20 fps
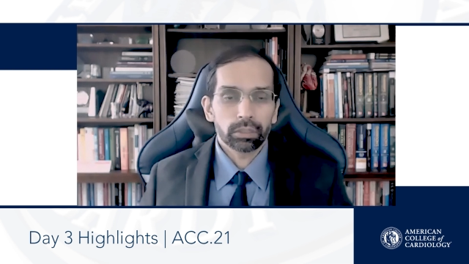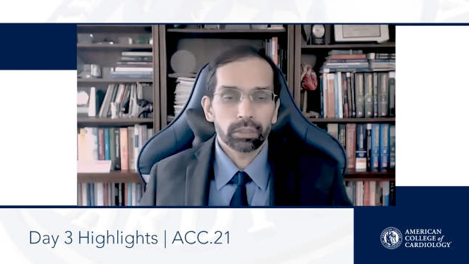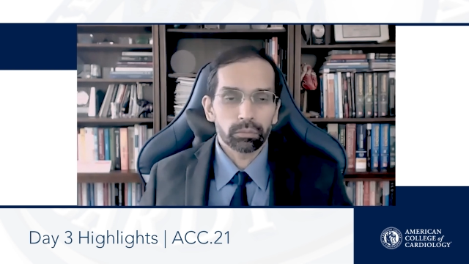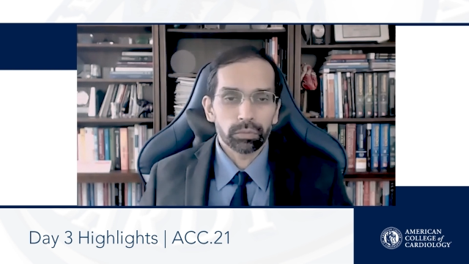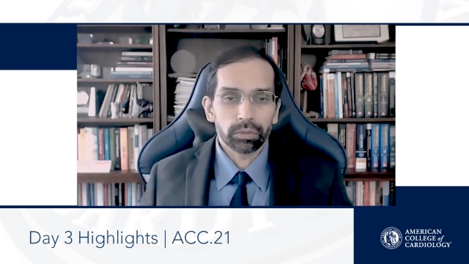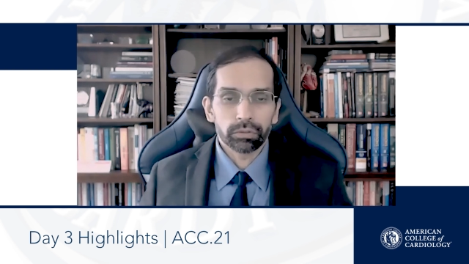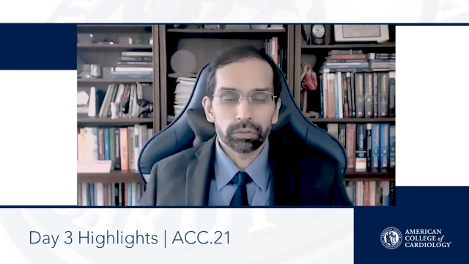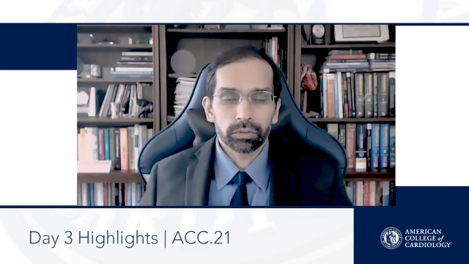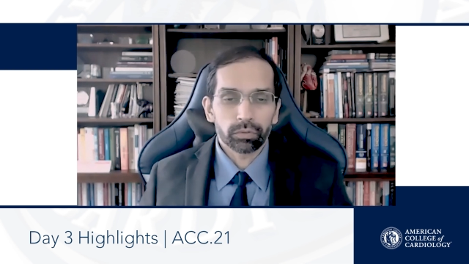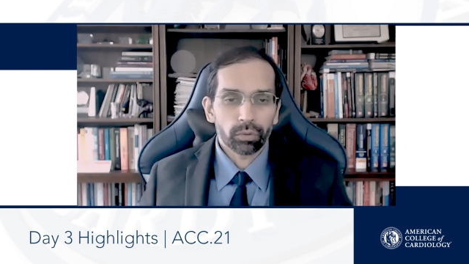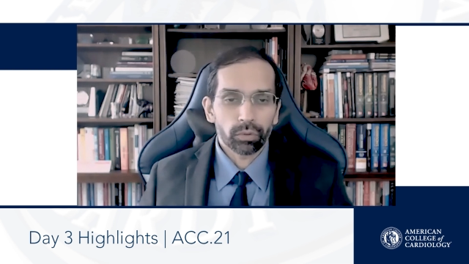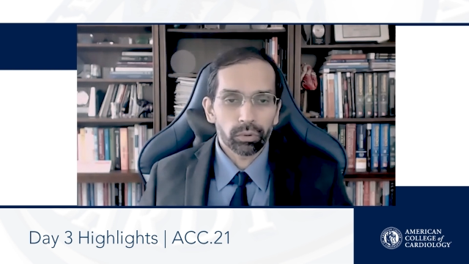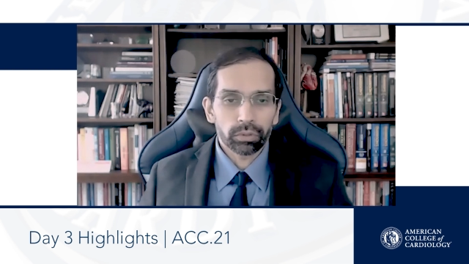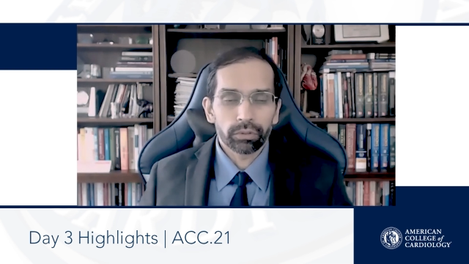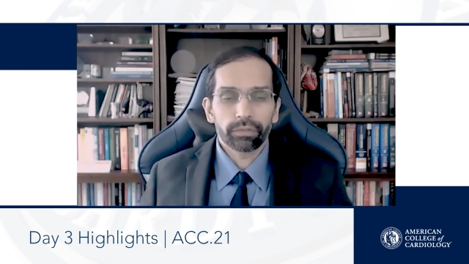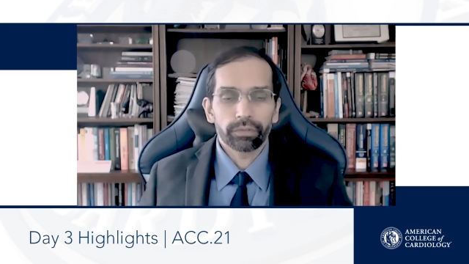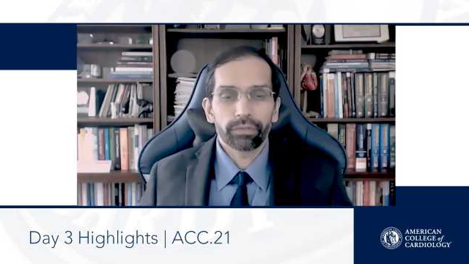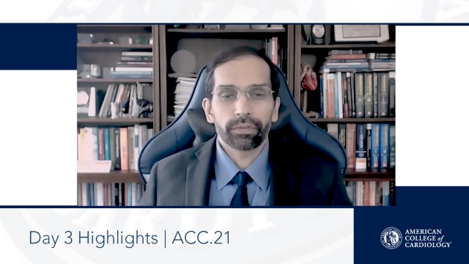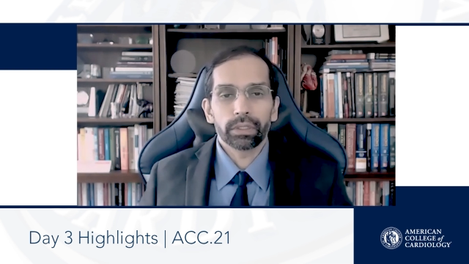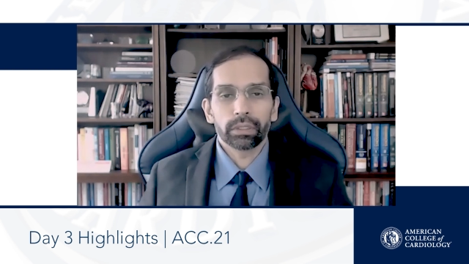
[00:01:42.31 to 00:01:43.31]
It moves
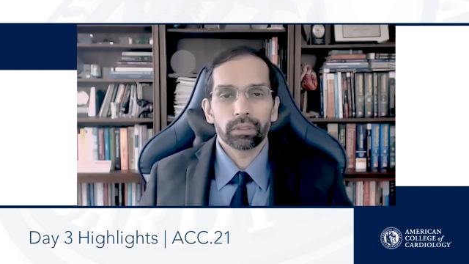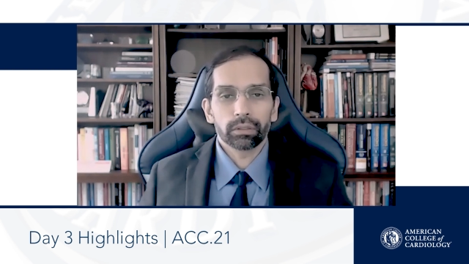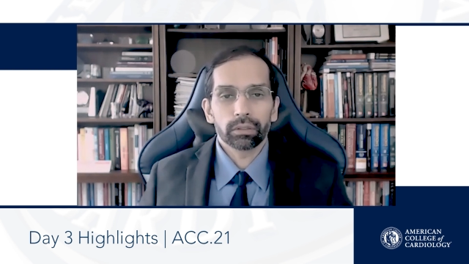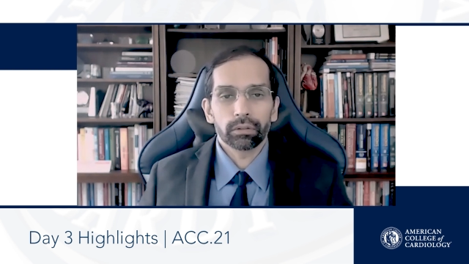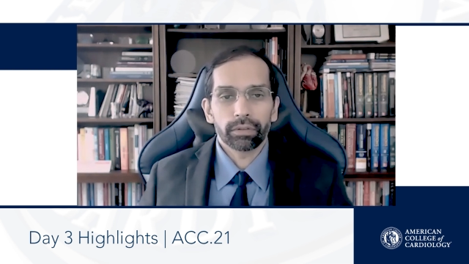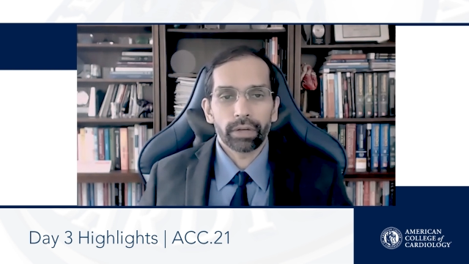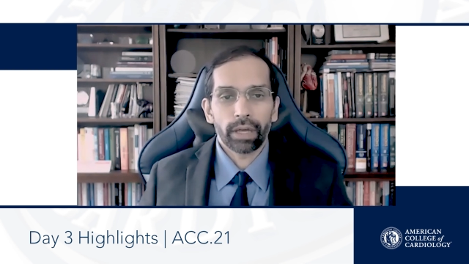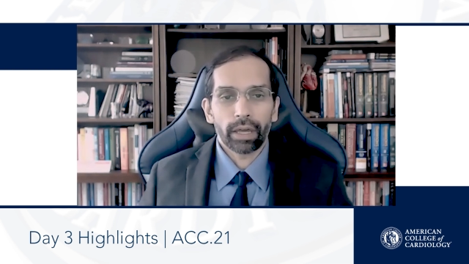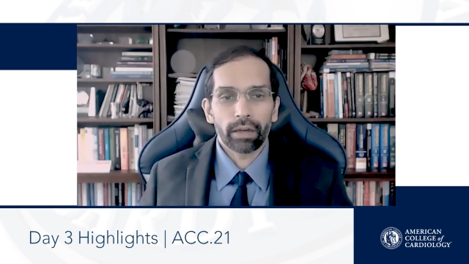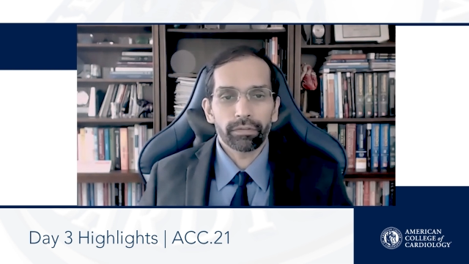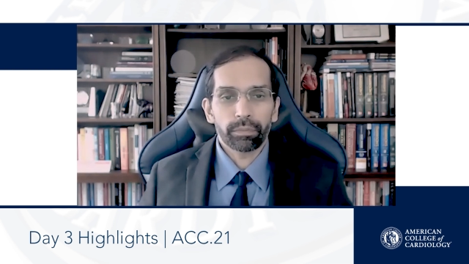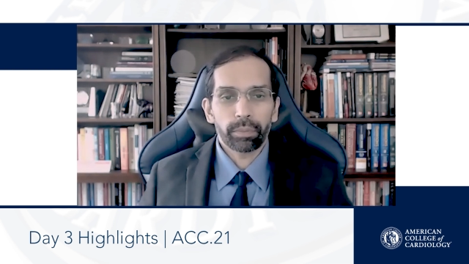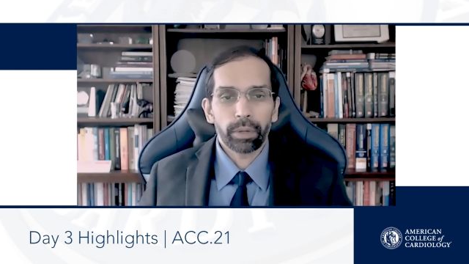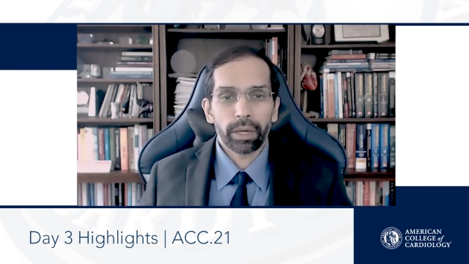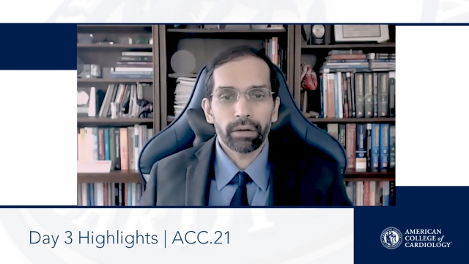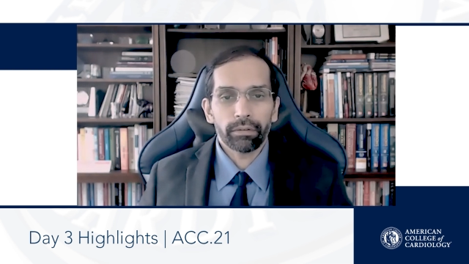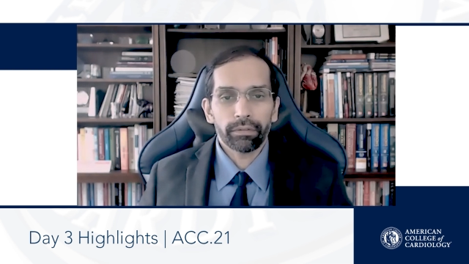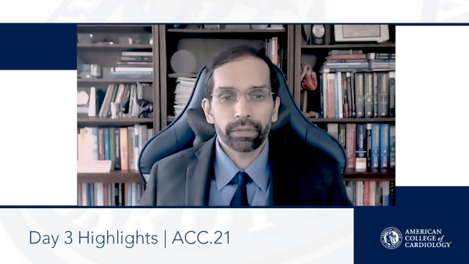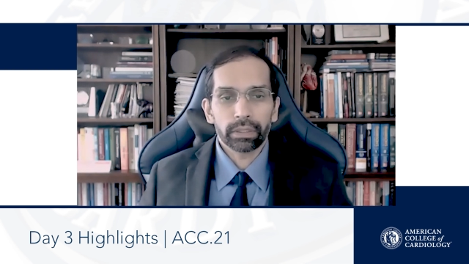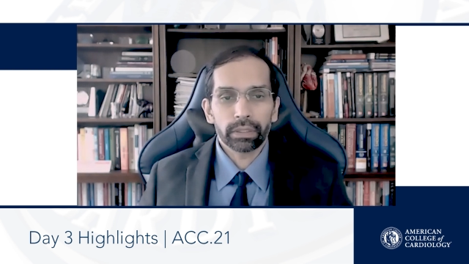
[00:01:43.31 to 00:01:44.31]
forward the field of
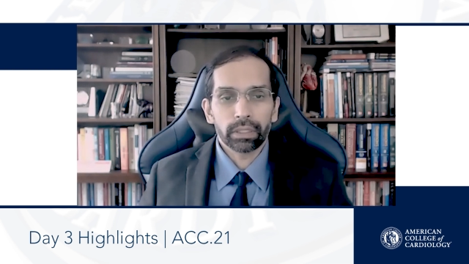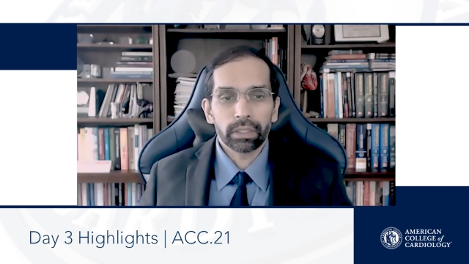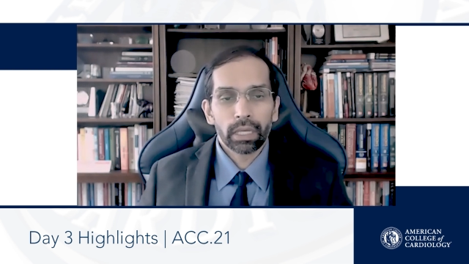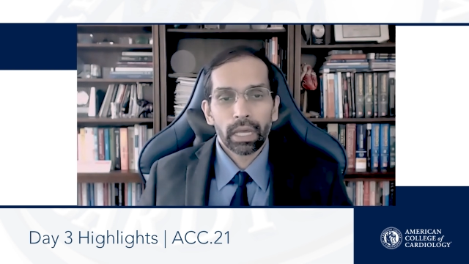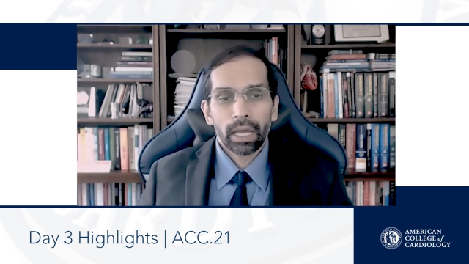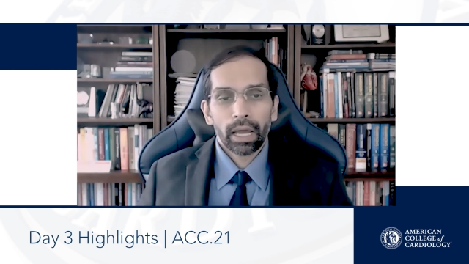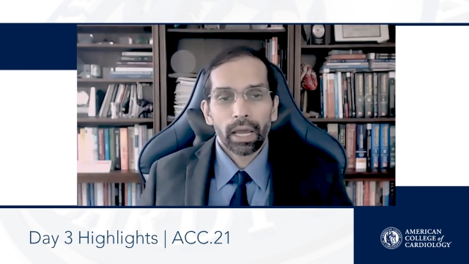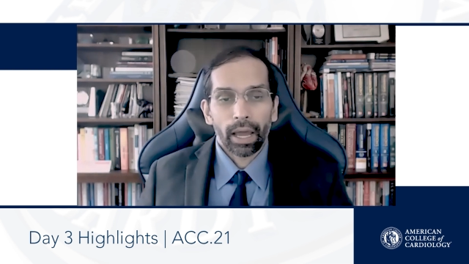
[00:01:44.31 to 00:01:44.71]
HFpEF. And